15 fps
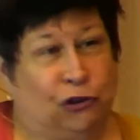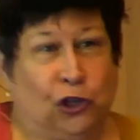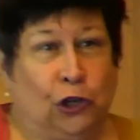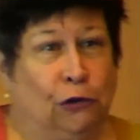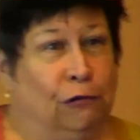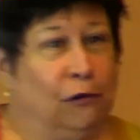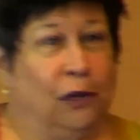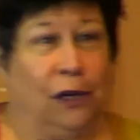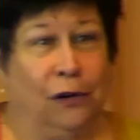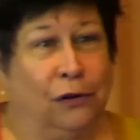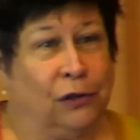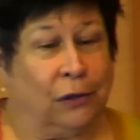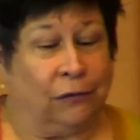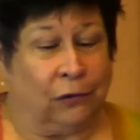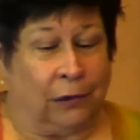2
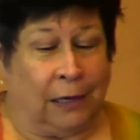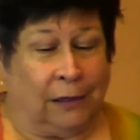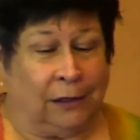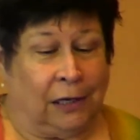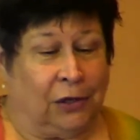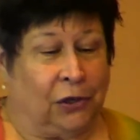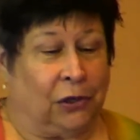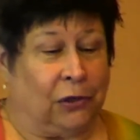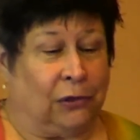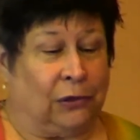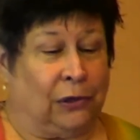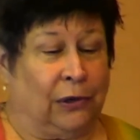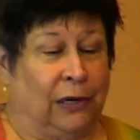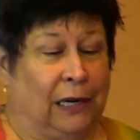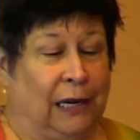years of transitional
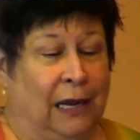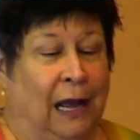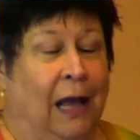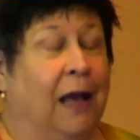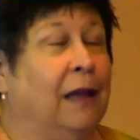learning